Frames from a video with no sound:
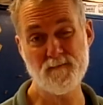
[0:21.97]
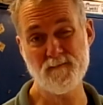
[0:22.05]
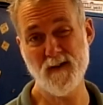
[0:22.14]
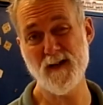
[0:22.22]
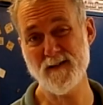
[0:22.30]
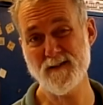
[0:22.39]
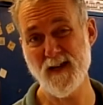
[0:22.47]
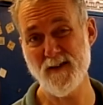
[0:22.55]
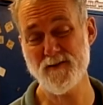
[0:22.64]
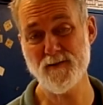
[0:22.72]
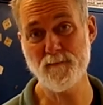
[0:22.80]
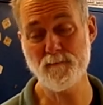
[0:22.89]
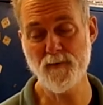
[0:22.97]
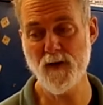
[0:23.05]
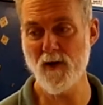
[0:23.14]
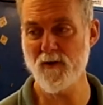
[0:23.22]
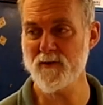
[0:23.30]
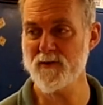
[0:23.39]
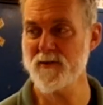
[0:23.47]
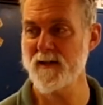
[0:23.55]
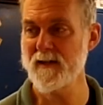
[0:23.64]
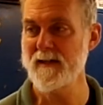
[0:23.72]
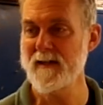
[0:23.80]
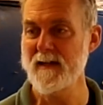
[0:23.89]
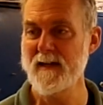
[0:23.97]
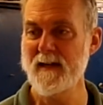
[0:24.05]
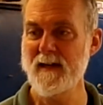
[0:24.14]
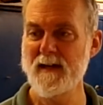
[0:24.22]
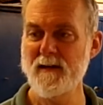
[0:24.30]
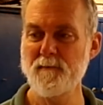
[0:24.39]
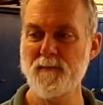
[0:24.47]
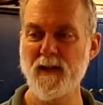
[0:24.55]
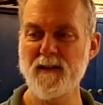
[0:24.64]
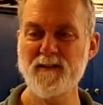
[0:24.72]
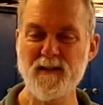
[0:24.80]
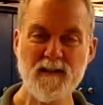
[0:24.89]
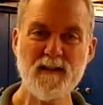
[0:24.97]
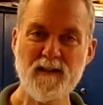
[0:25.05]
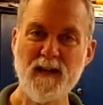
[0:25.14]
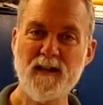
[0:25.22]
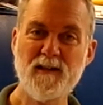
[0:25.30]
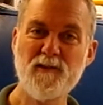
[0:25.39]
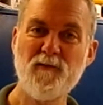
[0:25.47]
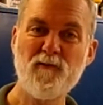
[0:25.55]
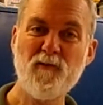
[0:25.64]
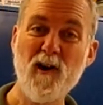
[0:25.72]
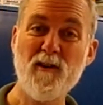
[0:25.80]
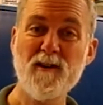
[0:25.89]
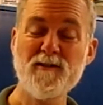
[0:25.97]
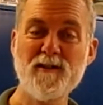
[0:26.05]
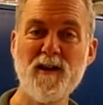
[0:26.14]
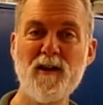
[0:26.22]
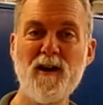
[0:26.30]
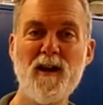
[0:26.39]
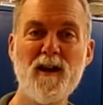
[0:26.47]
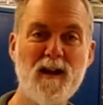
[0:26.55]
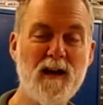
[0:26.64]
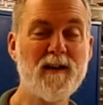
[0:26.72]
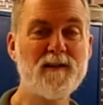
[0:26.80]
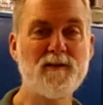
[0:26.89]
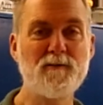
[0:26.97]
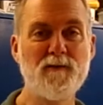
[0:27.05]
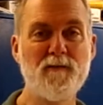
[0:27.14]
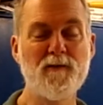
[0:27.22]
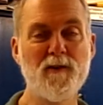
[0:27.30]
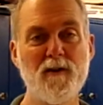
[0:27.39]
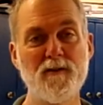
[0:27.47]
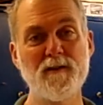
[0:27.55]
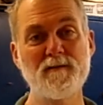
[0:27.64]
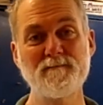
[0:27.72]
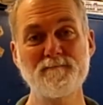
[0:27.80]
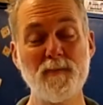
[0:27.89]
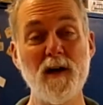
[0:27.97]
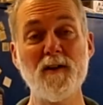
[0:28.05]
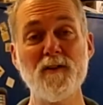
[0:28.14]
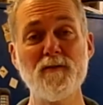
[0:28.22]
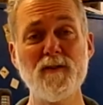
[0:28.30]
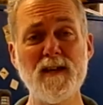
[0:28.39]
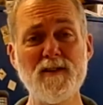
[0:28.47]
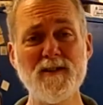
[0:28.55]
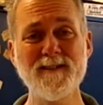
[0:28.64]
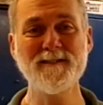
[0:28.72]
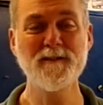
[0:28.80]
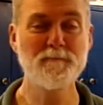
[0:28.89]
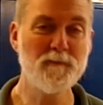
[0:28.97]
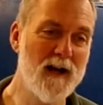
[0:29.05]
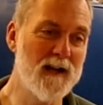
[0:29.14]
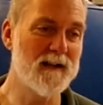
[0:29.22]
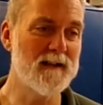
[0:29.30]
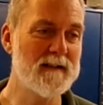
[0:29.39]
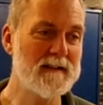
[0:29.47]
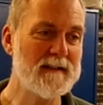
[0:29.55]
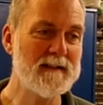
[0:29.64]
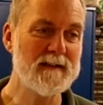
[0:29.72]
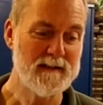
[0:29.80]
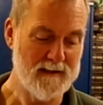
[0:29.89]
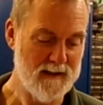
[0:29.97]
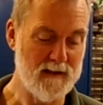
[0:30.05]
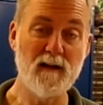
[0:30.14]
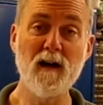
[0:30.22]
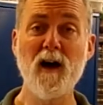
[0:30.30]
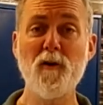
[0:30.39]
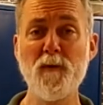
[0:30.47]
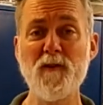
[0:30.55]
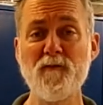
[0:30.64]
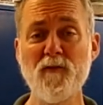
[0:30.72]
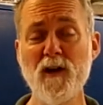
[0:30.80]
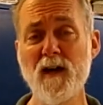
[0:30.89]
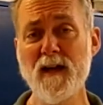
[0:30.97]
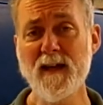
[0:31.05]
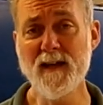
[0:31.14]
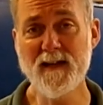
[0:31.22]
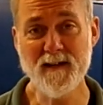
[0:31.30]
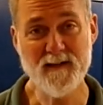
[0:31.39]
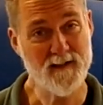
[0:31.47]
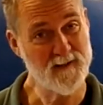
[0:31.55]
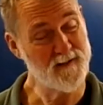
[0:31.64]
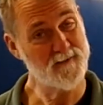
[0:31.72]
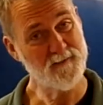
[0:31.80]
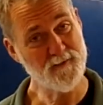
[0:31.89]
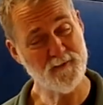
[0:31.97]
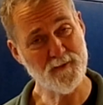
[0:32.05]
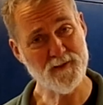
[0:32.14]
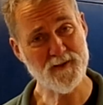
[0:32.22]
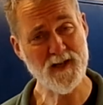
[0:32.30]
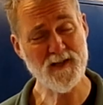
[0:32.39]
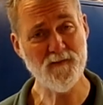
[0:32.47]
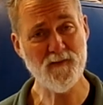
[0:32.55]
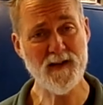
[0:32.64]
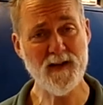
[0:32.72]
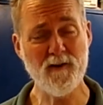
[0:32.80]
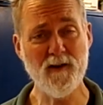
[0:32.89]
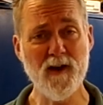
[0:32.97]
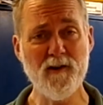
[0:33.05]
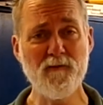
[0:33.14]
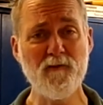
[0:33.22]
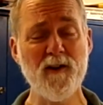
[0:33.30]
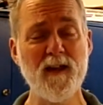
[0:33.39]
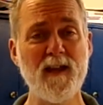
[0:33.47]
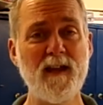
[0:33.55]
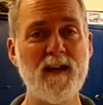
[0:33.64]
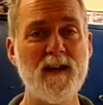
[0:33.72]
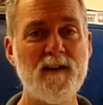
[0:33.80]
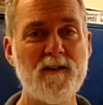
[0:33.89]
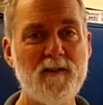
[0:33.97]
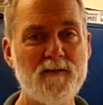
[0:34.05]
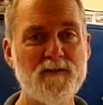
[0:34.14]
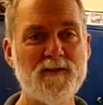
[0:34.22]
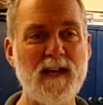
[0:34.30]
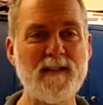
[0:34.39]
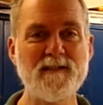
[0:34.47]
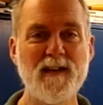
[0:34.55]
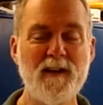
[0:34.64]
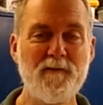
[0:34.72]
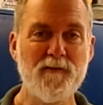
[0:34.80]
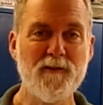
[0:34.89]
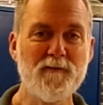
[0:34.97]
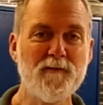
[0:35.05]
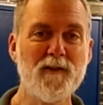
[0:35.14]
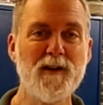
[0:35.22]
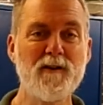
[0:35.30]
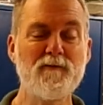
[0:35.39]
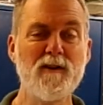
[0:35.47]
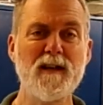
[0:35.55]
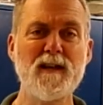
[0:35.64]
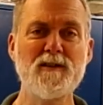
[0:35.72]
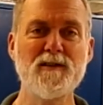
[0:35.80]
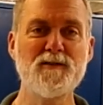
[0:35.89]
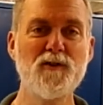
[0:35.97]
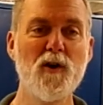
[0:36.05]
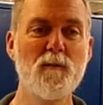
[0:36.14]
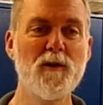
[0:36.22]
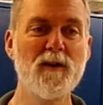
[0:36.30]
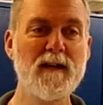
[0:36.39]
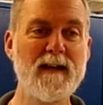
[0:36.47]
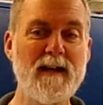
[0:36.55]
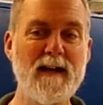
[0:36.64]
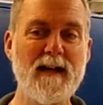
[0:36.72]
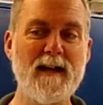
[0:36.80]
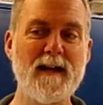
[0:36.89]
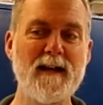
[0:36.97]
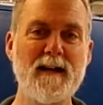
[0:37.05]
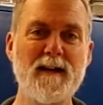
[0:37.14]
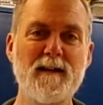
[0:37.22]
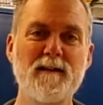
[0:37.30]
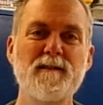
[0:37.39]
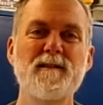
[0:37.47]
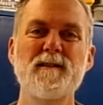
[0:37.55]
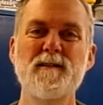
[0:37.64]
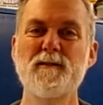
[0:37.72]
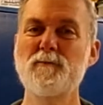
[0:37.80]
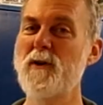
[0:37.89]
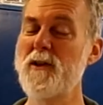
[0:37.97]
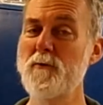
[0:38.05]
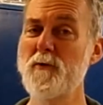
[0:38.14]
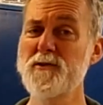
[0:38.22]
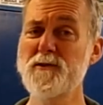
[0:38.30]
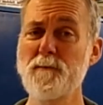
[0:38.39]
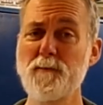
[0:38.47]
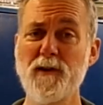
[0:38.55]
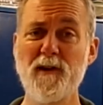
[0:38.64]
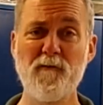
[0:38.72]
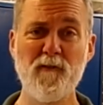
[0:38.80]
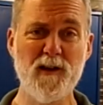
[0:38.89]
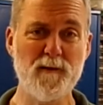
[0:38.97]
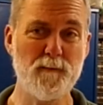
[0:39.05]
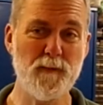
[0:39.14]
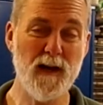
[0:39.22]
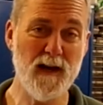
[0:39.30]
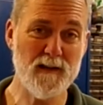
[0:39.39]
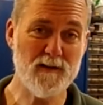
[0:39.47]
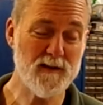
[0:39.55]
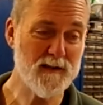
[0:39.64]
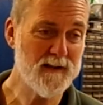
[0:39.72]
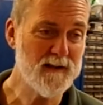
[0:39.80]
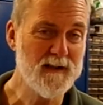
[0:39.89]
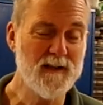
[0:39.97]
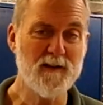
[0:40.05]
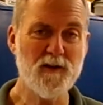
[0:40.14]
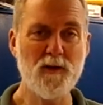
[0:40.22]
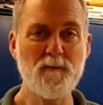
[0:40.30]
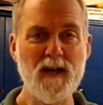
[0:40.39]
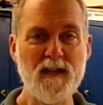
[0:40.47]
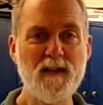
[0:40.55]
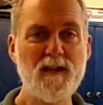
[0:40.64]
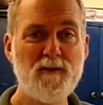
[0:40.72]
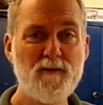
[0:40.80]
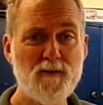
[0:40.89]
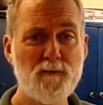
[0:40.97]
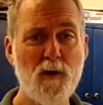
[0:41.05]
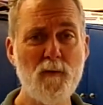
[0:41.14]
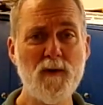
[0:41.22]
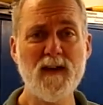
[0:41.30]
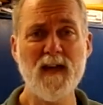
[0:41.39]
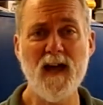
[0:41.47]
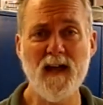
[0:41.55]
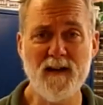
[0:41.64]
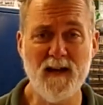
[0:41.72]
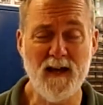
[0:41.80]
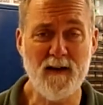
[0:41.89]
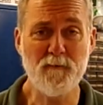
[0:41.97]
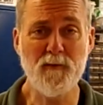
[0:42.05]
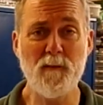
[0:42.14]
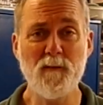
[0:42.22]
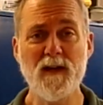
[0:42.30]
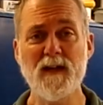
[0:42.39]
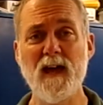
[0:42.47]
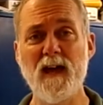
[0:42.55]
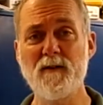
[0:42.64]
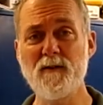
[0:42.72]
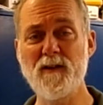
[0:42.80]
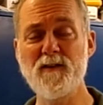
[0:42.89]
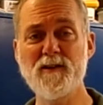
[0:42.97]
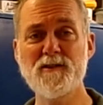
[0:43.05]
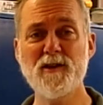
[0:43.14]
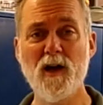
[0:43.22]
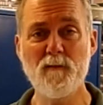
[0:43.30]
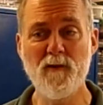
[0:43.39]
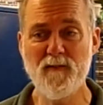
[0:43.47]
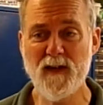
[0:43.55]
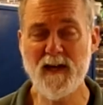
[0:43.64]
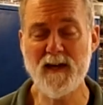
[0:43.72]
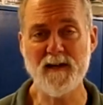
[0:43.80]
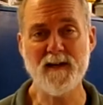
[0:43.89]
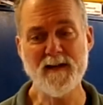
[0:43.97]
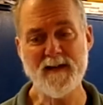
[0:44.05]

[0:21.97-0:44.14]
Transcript: Marked out some blocks uh, but I didn't get as far as I like to have got. Part of the reason? Well uh, I've been flying. You've seen the video hopefully uh, on Saturday for the flying release as normal. Uh, weather wasn't perfect but going to make the use of what we can when we can at this time of year.